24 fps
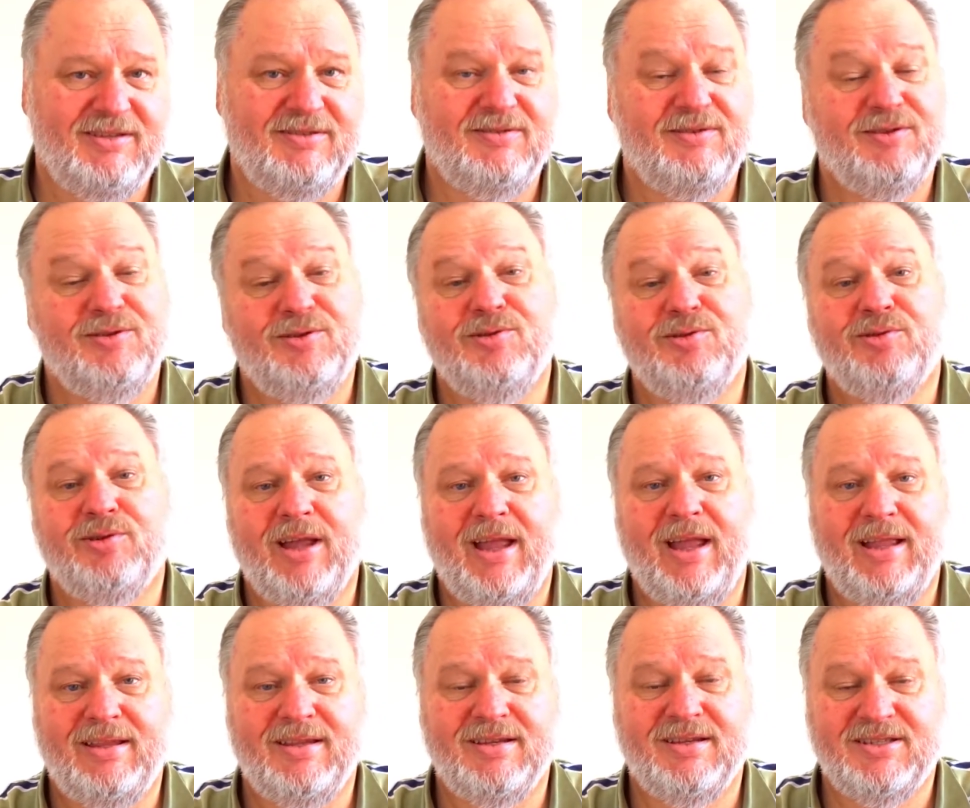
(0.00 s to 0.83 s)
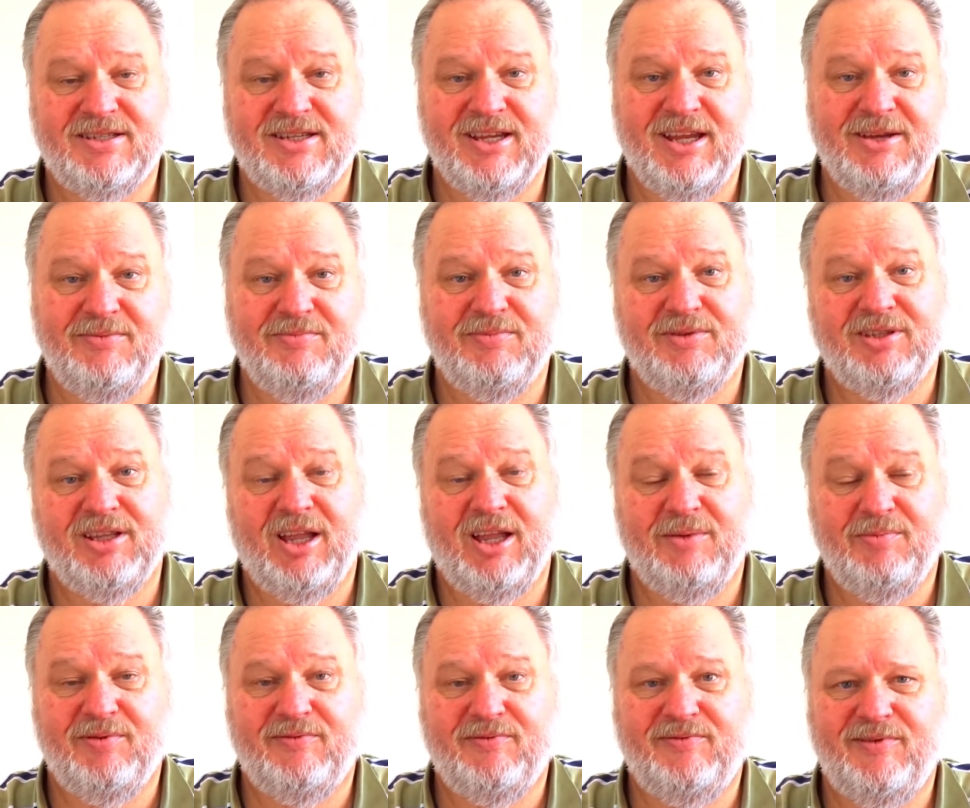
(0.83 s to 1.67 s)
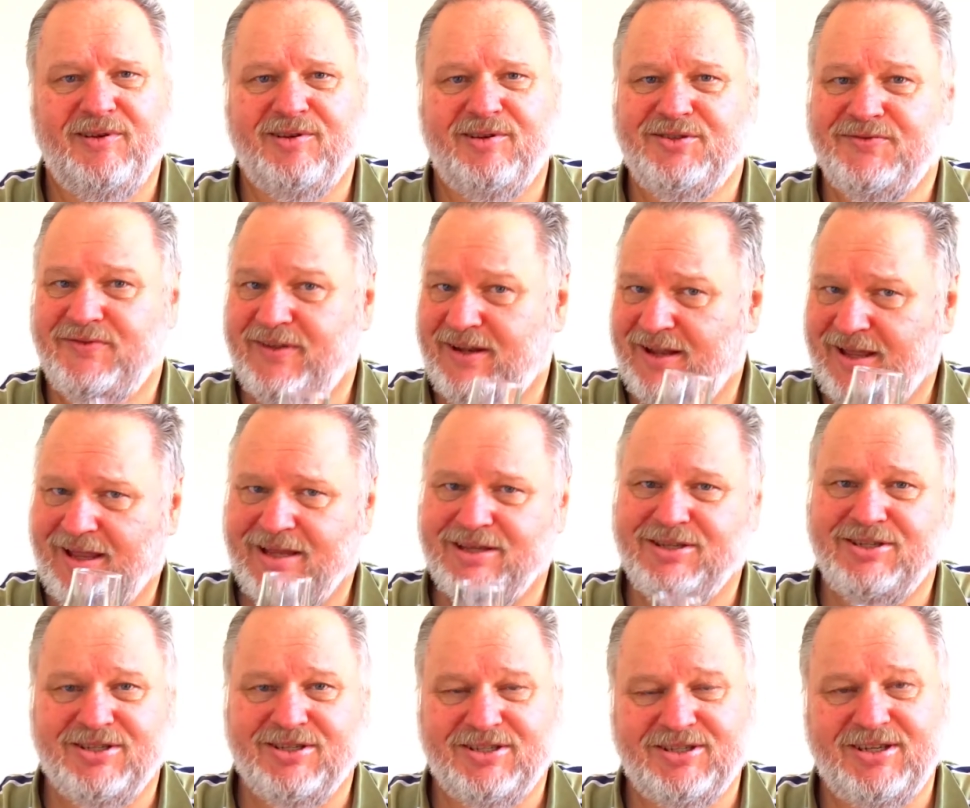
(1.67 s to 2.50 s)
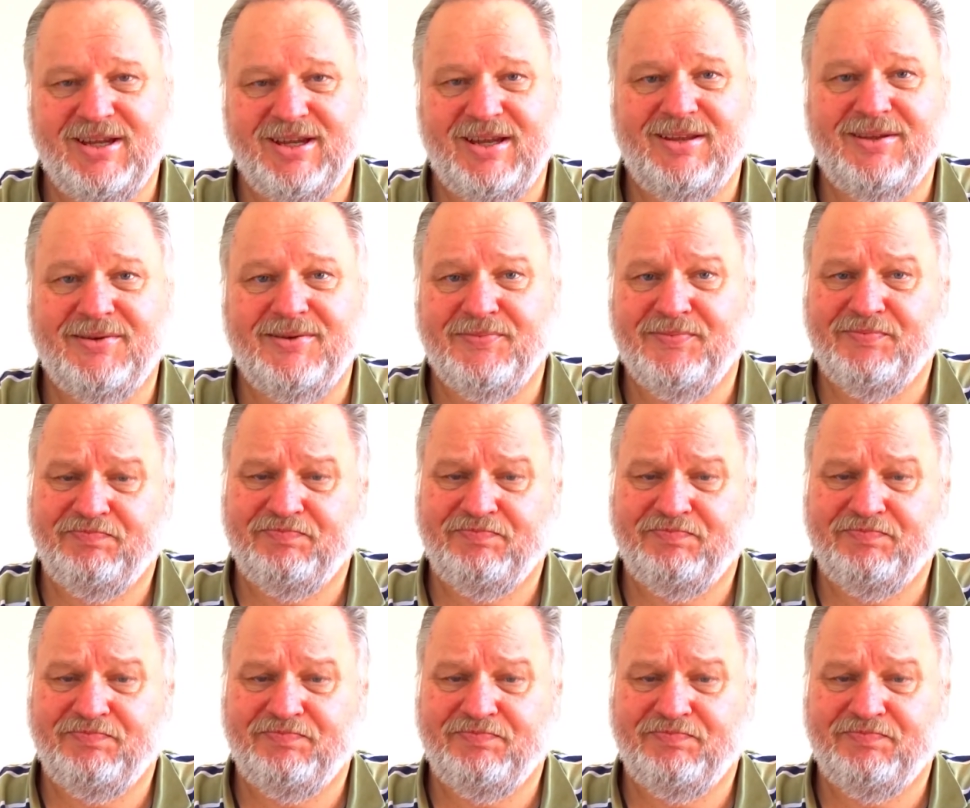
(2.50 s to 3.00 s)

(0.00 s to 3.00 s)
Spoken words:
look at the same type of notes that I just said.